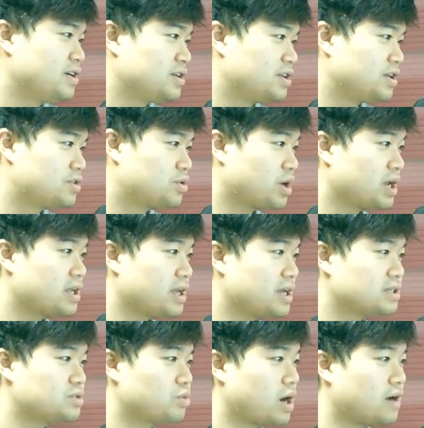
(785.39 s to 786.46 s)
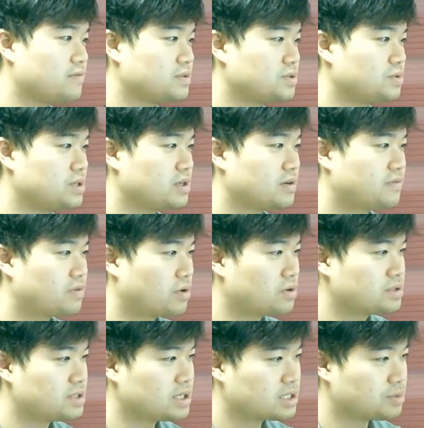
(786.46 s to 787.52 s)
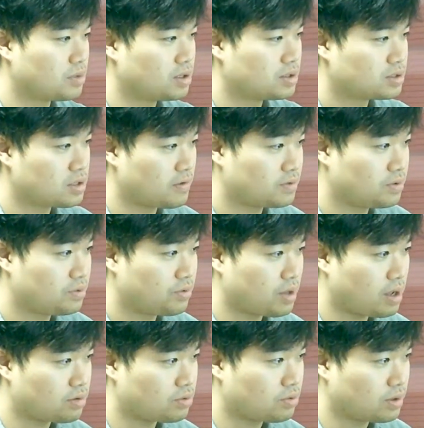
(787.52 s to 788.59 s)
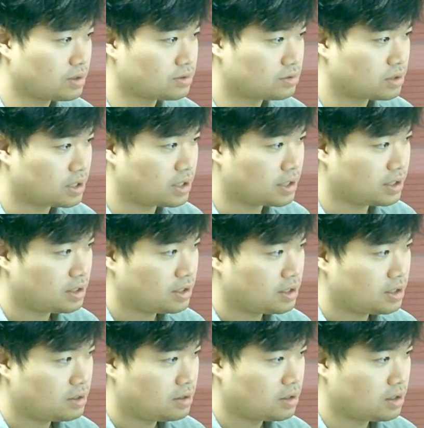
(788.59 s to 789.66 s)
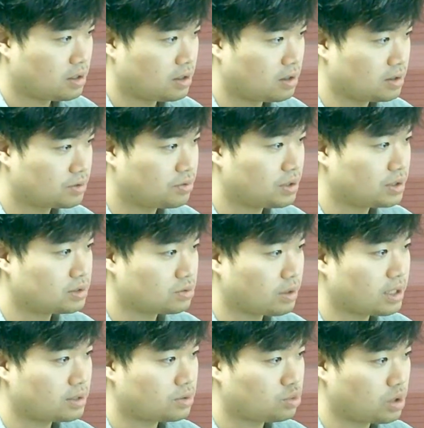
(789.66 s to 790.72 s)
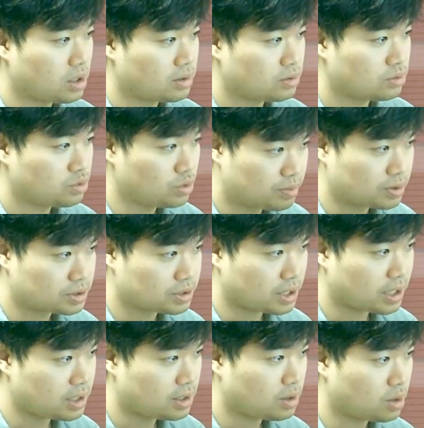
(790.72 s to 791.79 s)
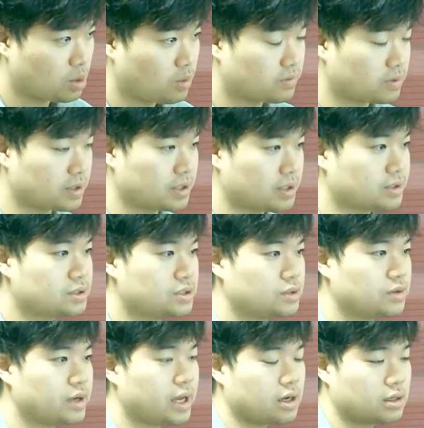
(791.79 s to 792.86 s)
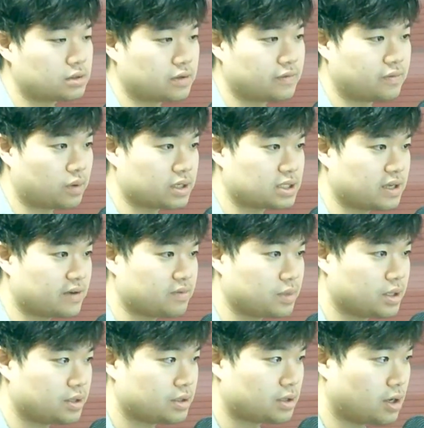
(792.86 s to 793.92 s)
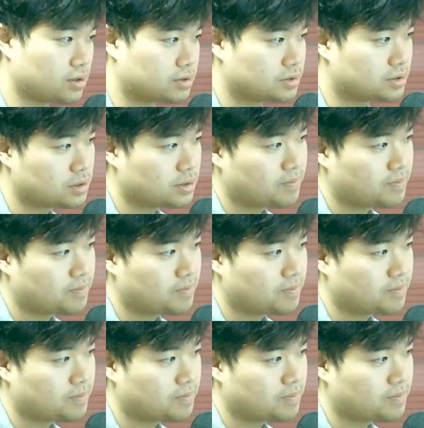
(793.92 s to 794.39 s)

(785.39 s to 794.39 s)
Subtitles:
The trade desk revenue in the first 6 months of 2023 increased 22% year over year to $847 million.